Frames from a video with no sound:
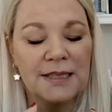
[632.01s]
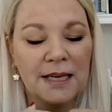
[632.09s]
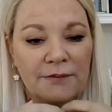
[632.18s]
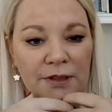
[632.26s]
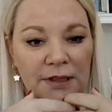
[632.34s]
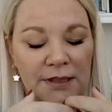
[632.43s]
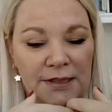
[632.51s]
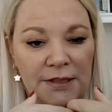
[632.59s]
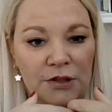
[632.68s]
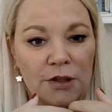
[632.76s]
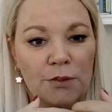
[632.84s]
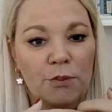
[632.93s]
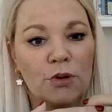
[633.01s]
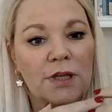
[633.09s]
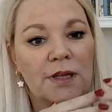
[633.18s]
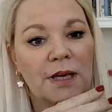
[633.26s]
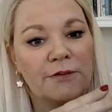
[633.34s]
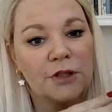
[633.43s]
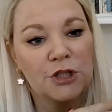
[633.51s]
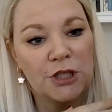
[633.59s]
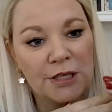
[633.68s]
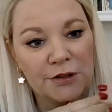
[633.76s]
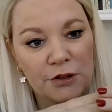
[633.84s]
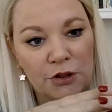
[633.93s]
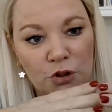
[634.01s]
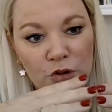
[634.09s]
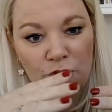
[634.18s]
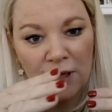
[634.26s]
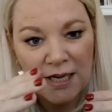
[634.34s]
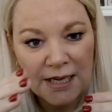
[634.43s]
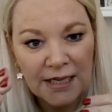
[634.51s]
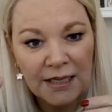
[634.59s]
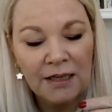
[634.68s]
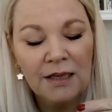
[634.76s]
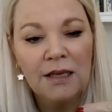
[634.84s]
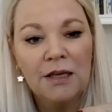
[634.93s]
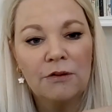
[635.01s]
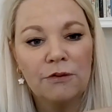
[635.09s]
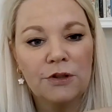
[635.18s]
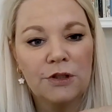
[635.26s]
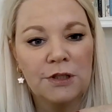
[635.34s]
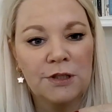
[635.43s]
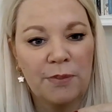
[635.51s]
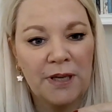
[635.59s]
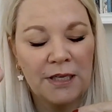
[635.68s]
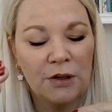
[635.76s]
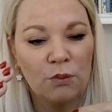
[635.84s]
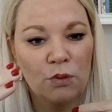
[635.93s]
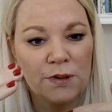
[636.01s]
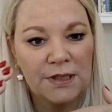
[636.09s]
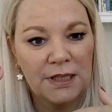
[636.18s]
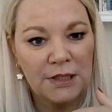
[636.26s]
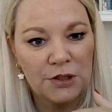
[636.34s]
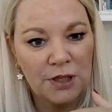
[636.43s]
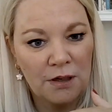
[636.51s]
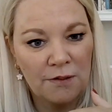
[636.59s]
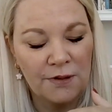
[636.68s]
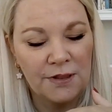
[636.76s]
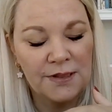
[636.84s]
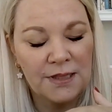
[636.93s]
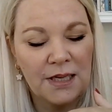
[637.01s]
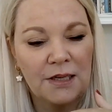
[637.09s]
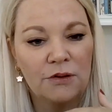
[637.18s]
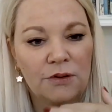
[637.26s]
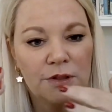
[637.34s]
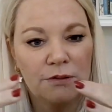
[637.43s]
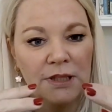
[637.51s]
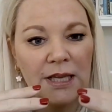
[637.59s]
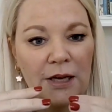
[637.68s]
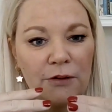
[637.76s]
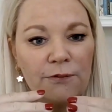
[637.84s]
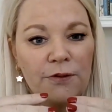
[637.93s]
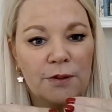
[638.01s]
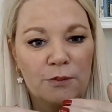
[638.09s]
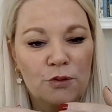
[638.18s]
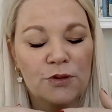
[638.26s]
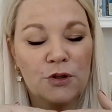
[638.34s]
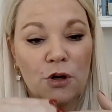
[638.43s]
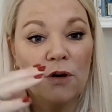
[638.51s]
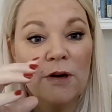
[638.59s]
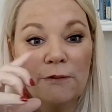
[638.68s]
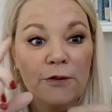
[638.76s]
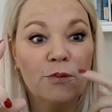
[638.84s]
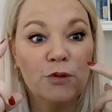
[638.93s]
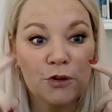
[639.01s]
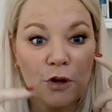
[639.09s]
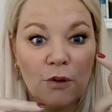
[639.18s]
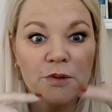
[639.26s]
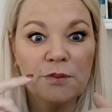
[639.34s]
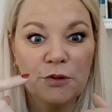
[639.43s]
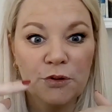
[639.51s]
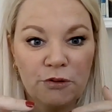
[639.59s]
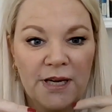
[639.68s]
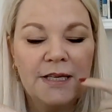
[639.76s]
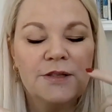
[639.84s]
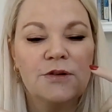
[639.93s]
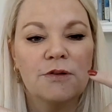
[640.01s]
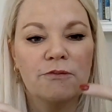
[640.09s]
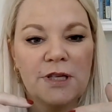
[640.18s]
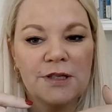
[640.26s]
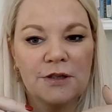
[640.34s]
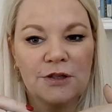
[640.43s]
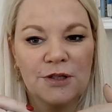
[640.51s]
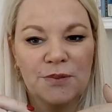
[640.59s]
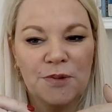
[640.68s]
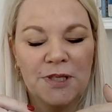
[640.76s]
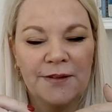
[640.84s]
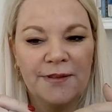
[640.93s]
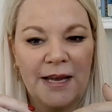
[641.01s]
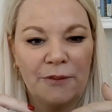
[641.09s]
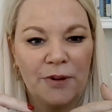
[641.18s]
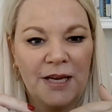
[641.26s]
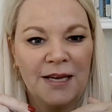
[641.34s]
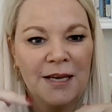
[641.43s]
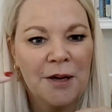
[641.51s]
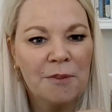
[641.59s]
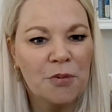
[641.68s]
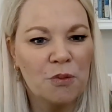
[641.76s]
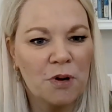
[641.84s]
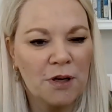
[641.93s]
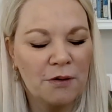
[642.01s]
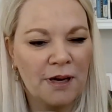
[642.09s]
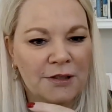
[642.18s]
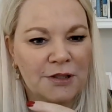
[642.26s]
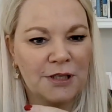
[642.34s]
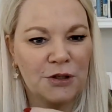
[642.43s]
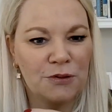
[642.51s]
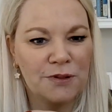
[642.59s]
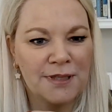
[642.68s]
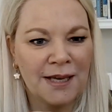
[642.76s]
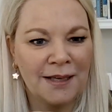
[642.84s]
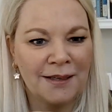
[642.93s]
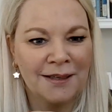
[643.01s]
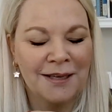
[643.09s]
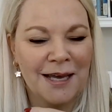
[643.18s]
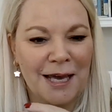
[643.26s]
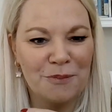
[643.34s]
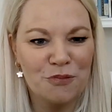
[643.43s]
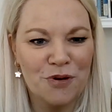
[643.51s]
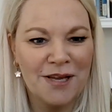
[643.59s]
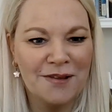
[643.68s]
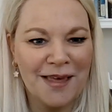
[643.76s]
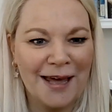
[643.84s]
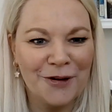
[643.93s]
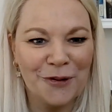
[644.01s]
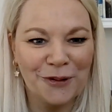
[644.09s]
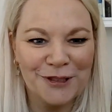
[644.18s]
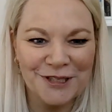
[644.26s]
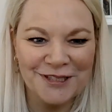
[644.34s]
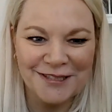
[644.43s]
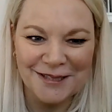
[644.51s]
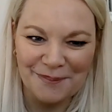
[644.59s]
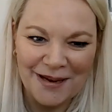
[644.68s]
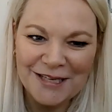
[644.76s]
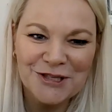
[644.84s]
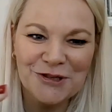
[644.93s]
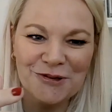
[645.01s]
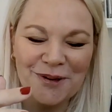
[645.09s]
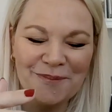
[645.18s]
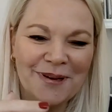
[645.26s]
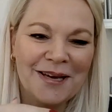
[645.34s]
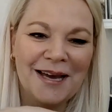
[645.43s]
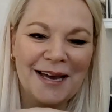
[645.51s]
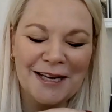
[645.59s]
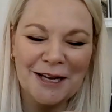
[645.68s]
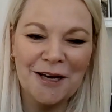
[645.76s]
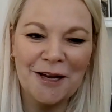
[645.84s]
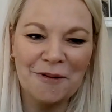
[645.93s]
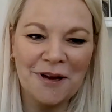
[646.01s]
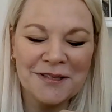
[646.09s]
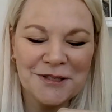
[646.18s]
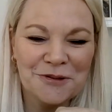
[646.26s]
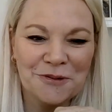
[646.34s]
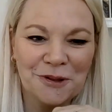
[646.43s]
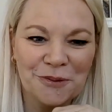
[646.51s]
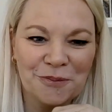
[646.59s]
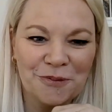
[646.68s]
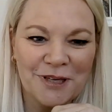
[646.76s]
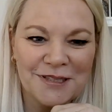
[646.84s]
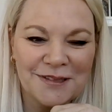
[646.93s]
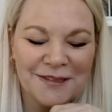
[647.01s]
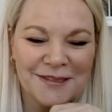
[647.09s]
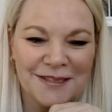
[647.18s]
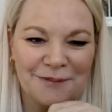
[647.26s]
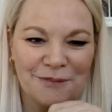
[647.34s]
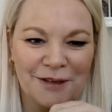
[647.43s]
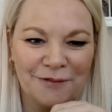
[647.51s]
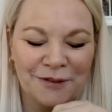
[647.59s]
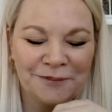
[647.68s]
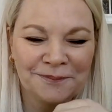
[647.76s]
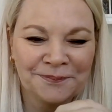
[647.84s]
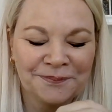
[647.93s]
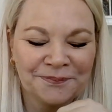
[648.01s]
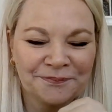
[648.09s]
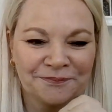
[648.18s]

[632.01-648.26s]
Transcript: They have to listen to their body. They have to change their training depending on what stage they are in their cycle to allow for the most optimal training. So the research has been done that way. But why not actually use that and bring that knowledge into the mainstream and allow us to all operate in the same level?